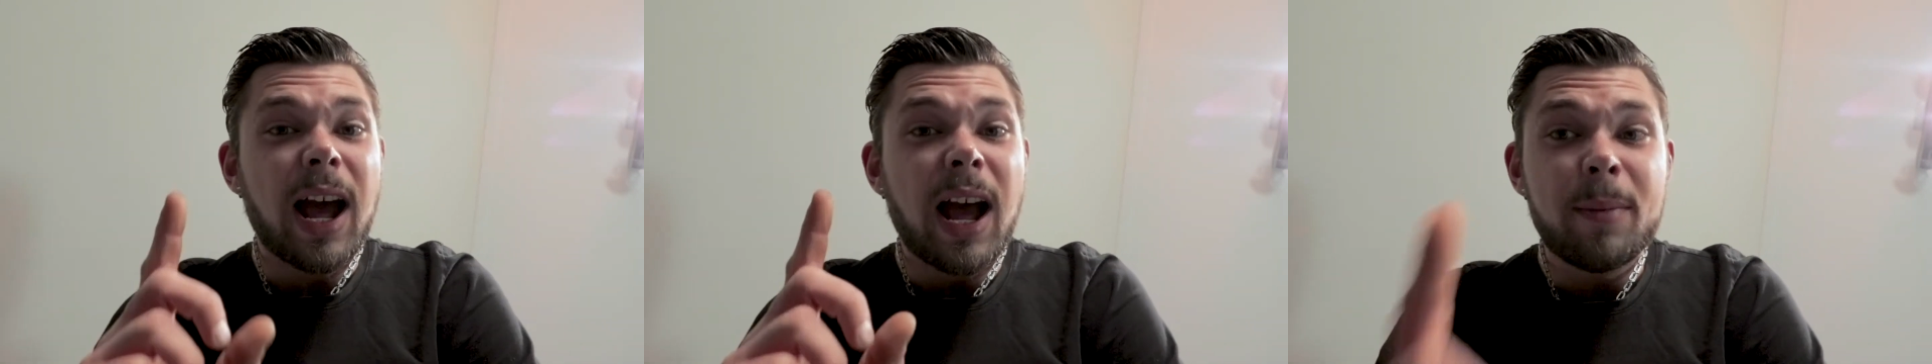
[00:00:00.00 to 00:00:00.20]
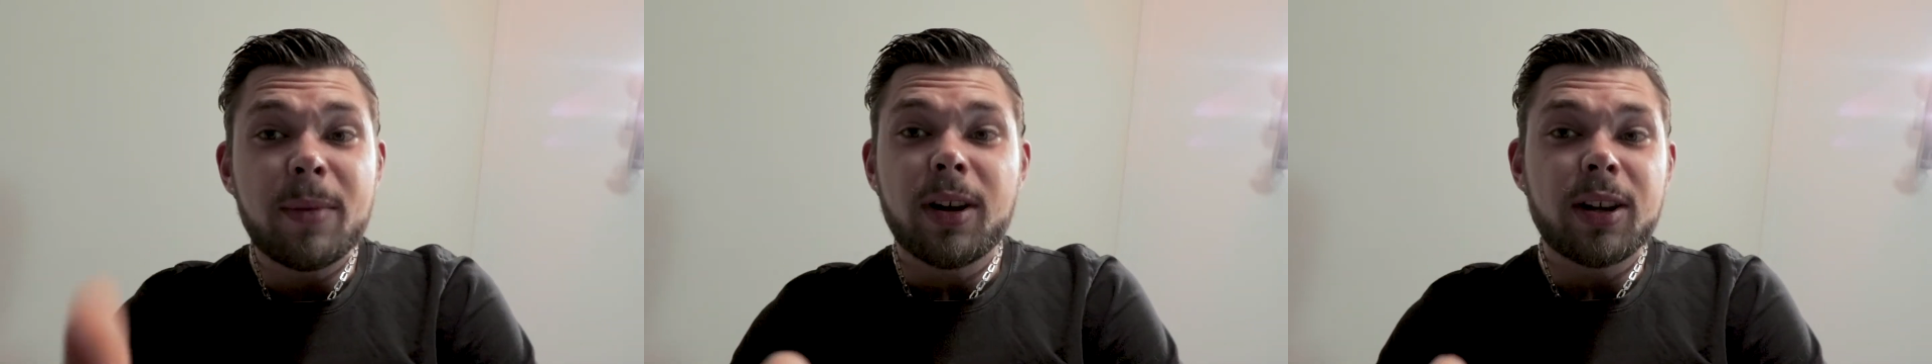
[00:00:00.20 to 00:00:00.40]

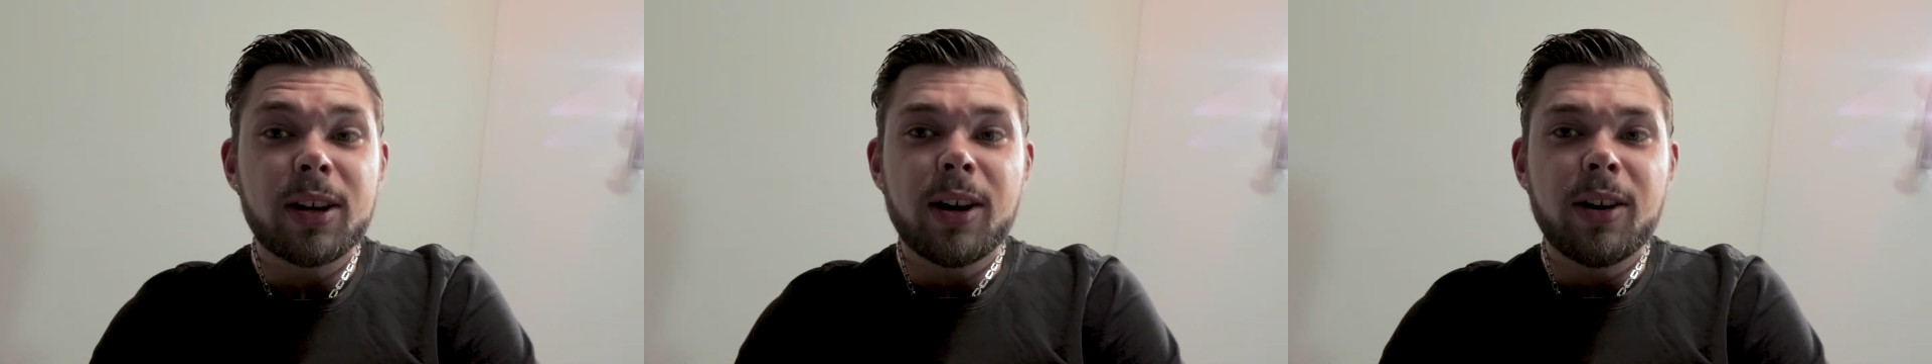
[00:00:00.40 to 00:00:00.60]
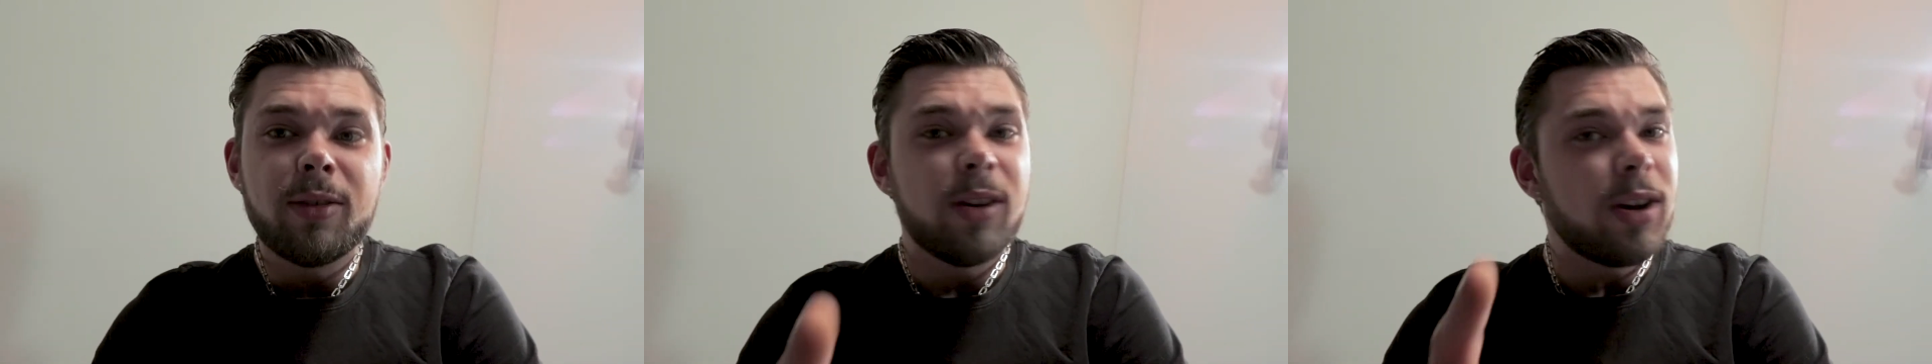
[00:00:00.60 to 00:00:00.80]
I'm gonna
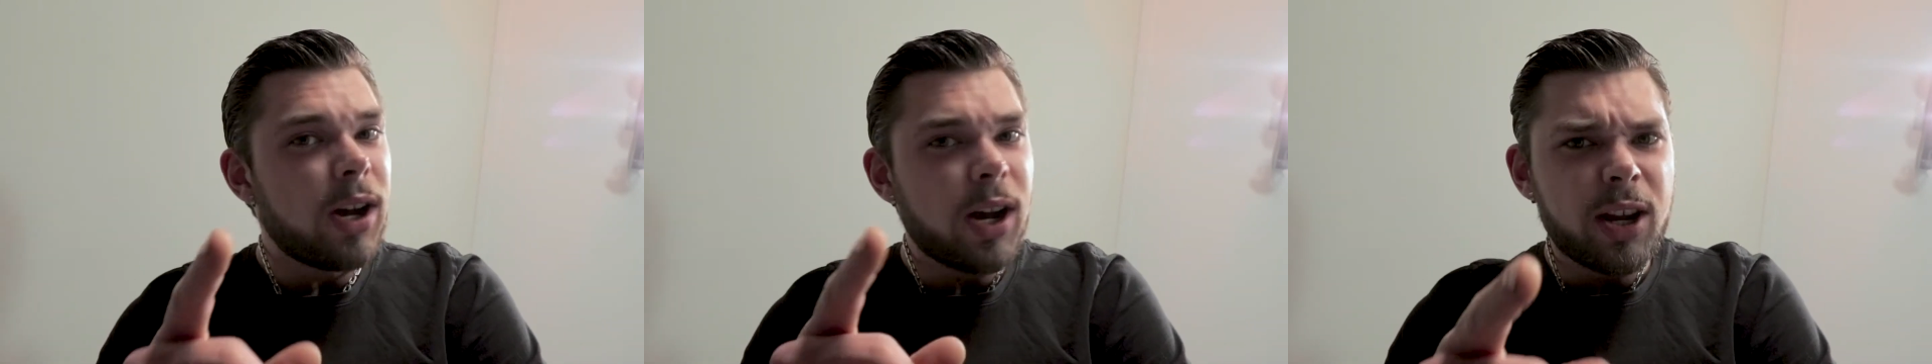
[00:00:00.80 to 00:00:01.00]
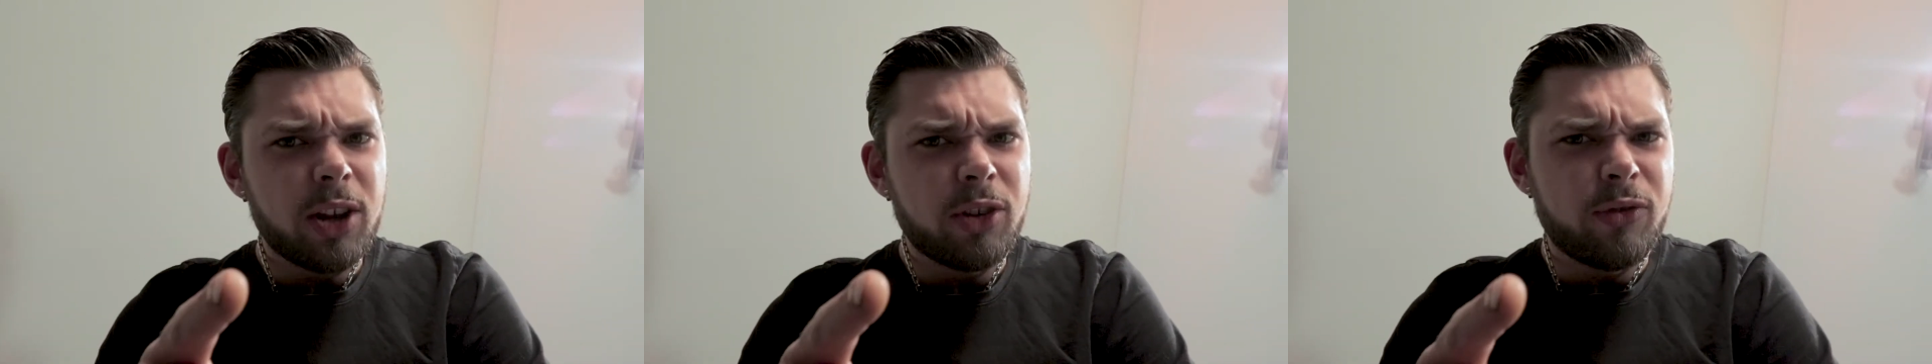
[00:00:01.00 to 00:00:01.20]
go
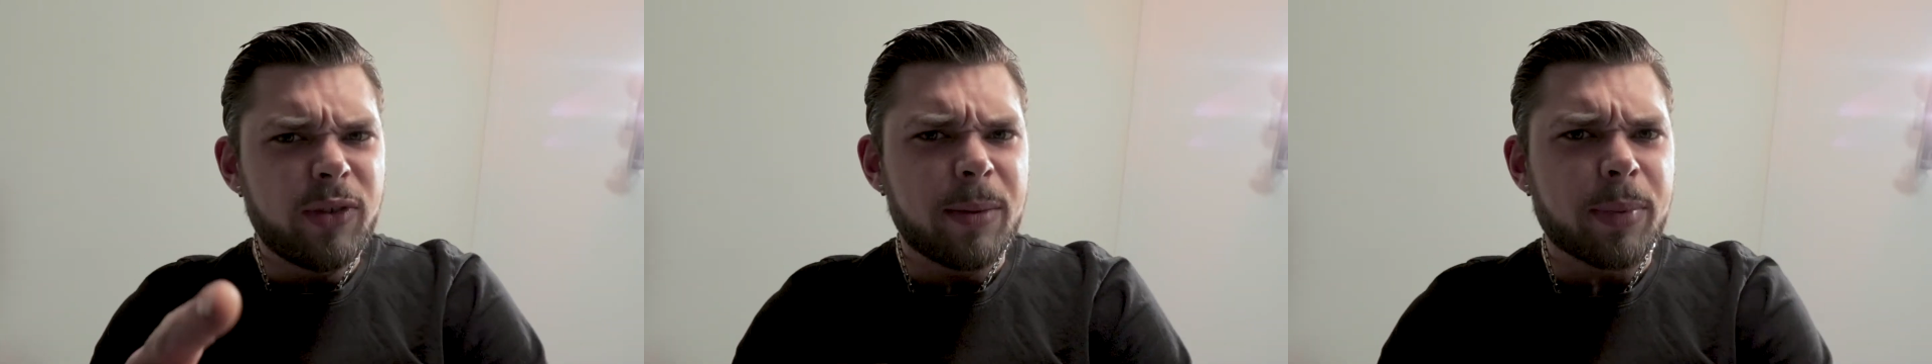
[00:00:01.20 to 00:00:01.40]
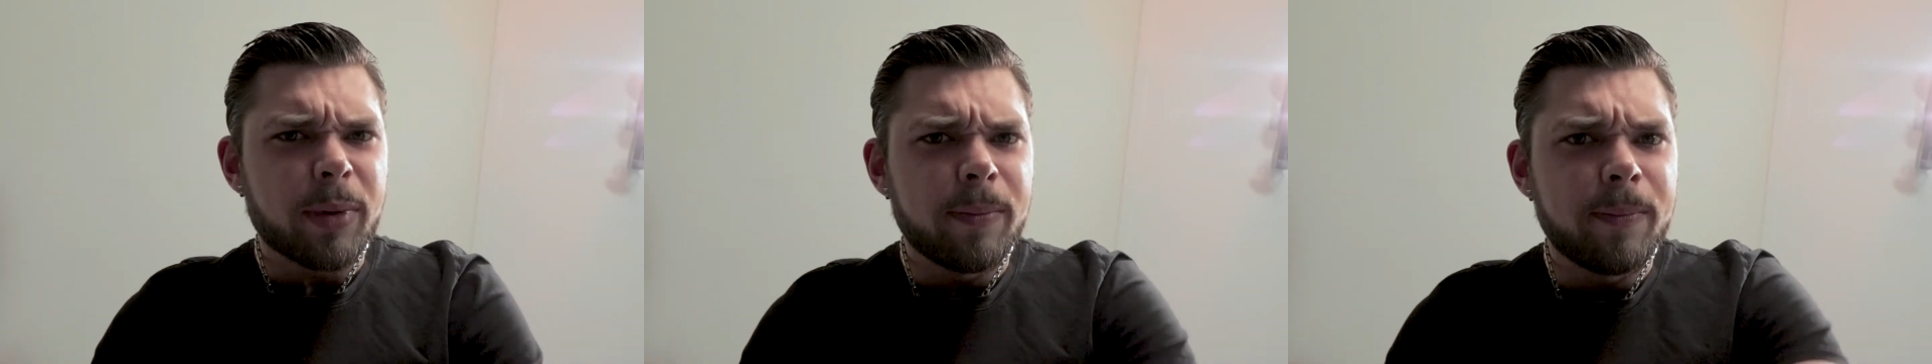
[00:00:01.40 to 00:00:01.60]
on a
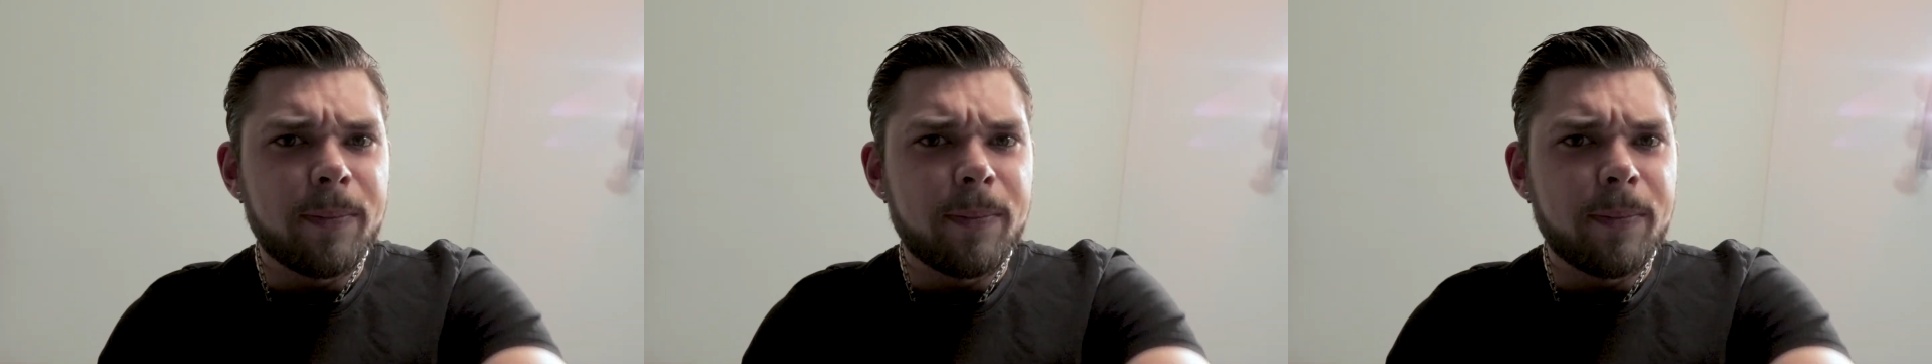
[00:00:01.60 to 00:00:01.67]
trip.